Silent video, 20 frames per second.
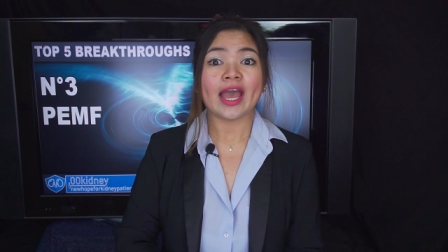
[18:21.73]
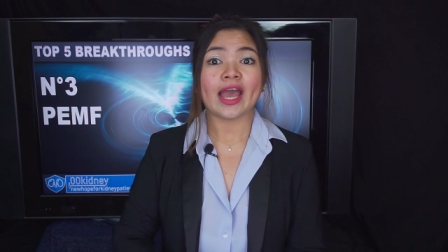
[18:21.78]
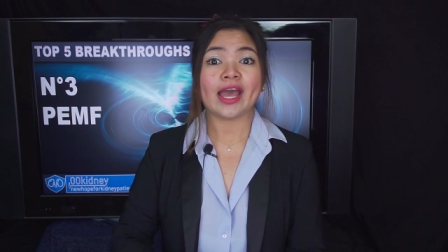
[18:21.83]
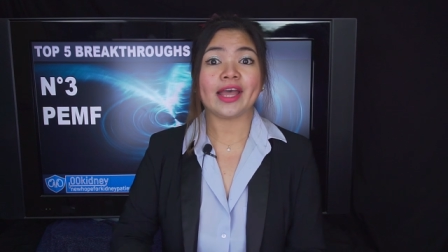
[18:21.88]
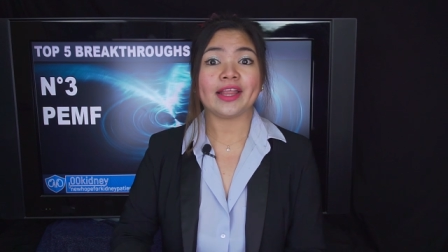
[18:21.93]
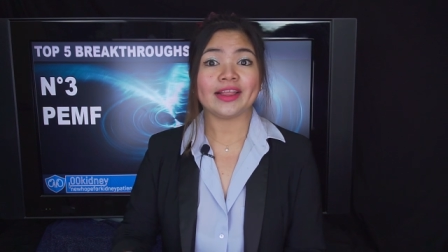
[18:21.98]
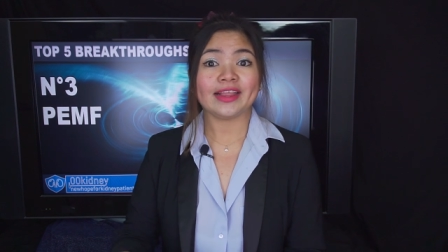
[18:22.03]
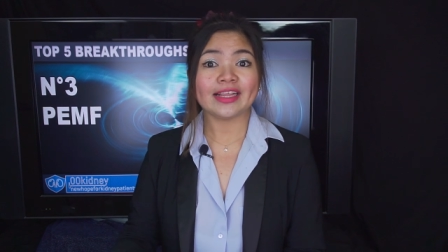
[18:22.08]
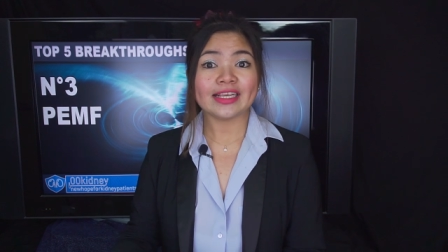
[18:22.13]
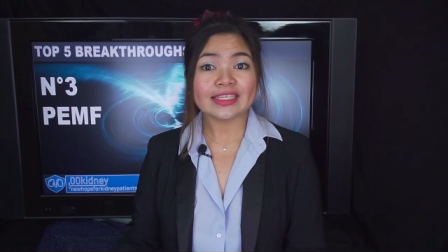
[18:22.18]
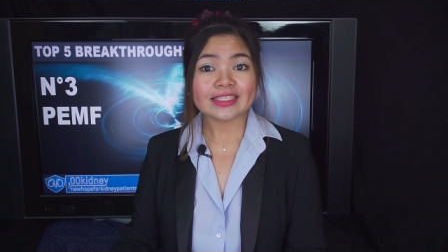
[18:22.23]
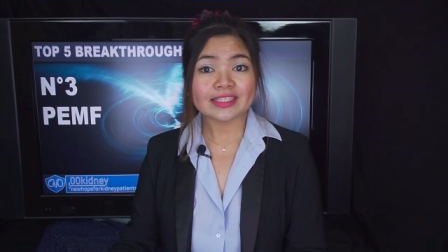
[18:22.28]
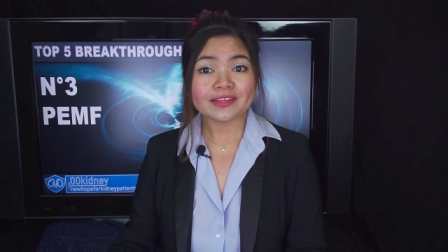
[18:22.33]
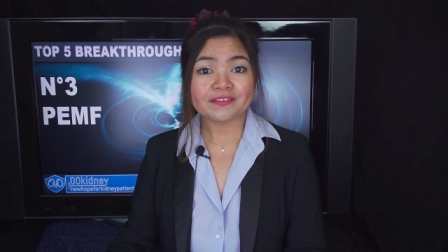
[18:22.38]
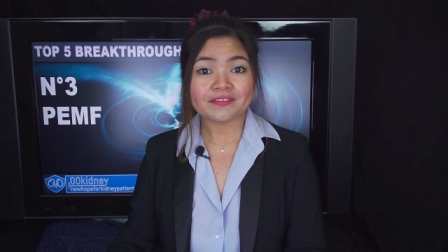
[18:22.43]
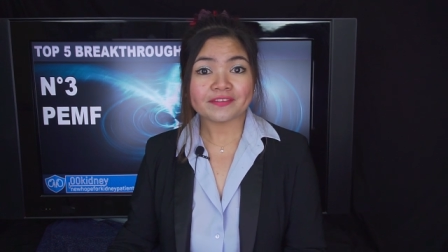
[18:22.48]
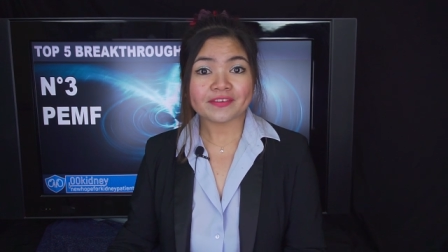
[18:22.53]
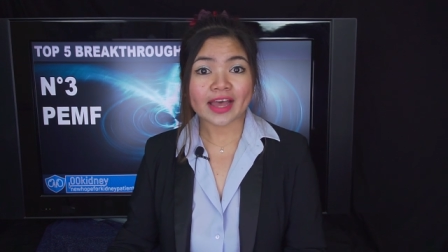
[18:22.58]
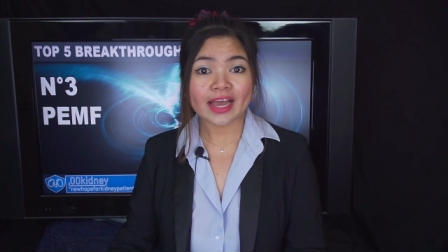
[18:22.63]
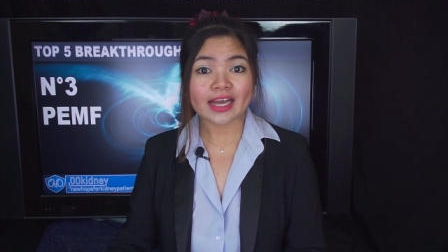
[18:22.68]
and this
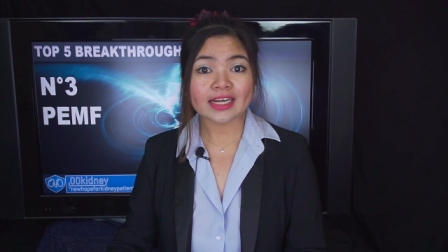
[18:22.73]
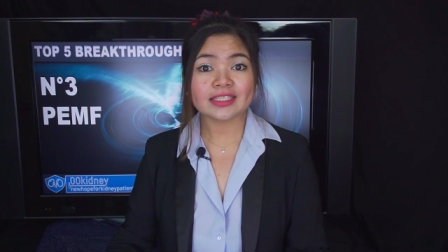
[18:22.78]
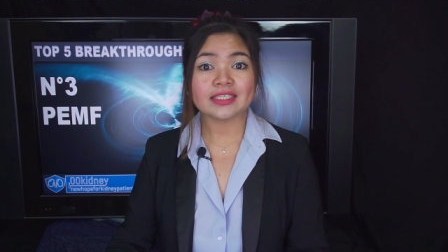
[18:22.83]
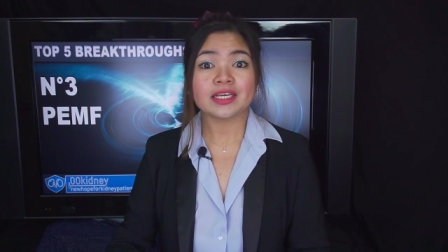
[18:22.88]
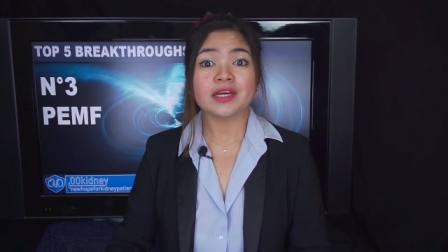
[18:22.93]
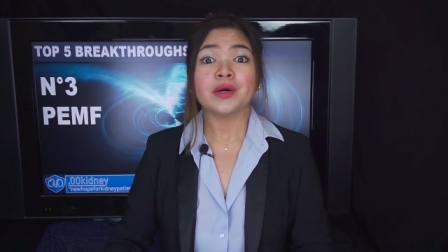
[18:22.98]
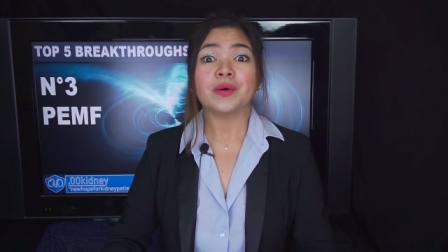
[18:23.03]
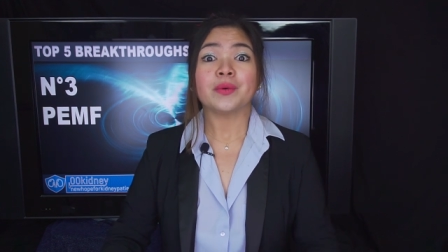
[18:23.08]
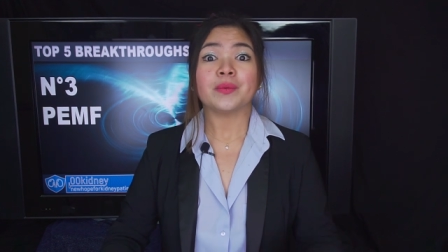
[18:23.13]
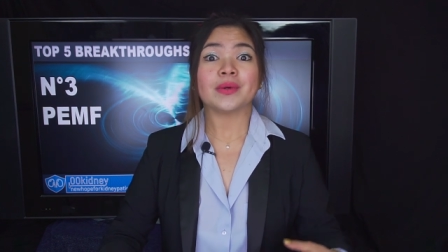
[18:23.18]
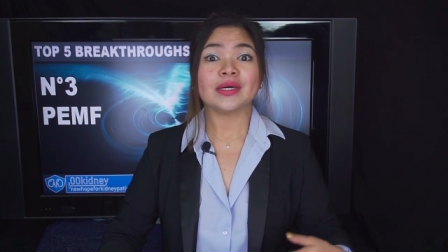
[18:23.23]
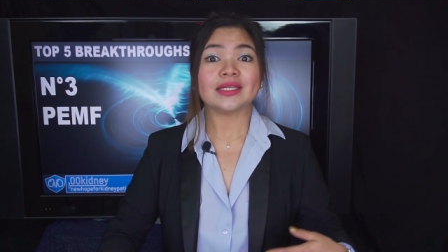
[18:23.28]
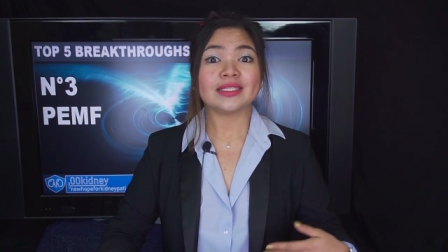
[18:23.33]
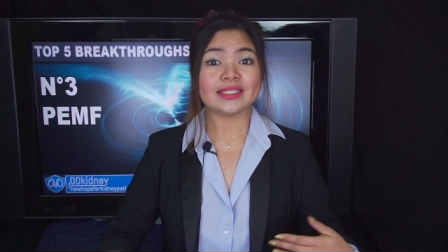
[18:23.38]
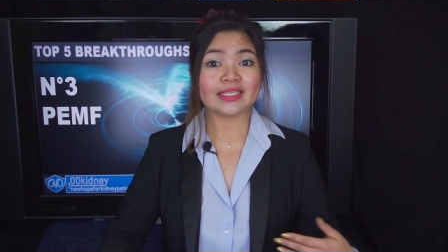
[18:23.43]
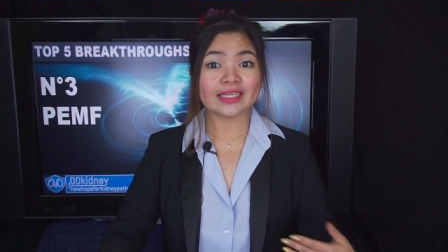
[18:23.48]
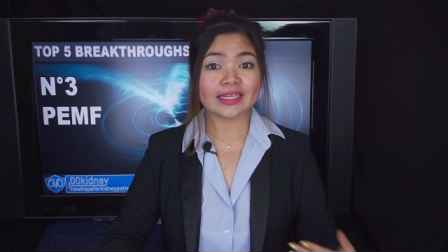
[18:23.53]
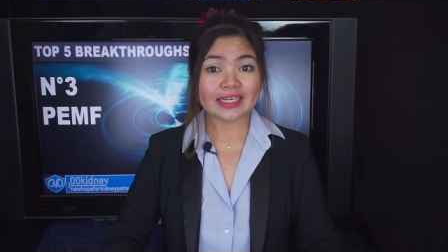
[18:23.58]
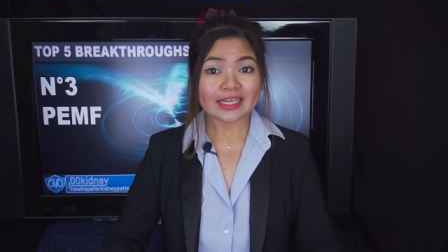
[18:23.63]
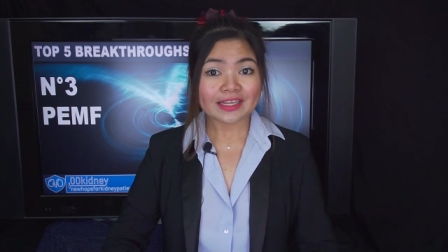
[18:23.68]
effect
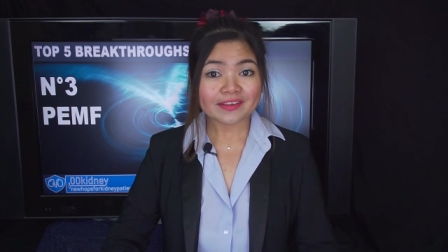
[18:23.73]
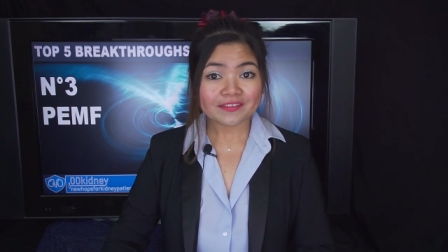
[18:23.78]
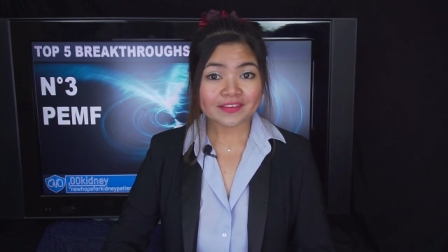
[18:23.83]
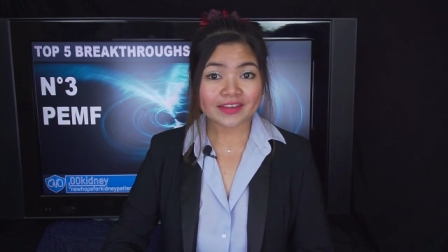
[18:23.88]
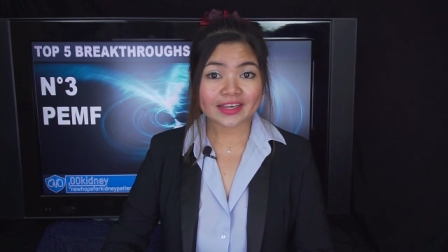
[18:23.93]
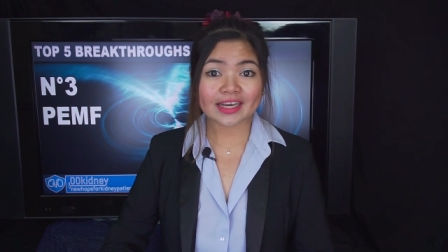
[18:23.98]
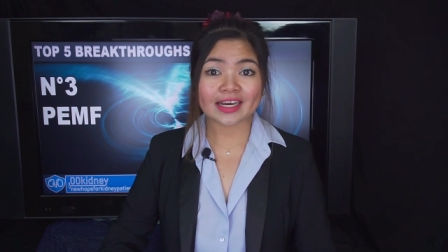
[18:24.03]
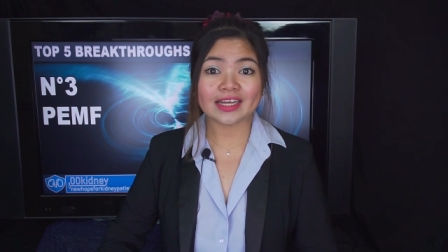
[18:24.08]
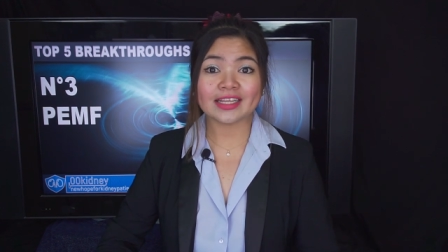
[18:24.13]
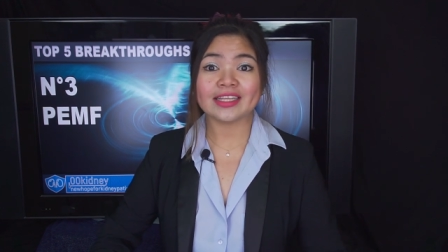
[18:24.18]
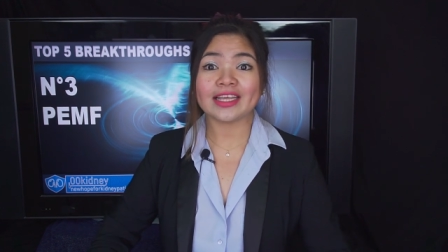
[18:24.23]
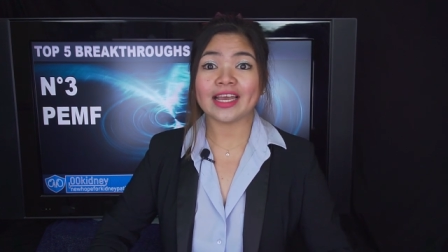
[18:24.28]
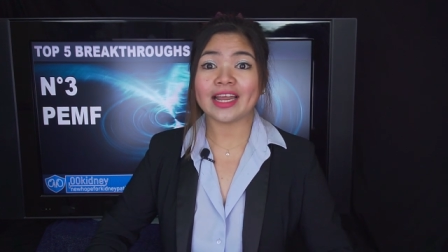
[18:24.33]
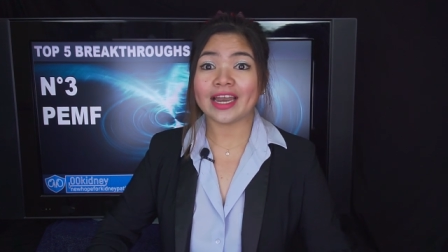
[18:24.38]
was significant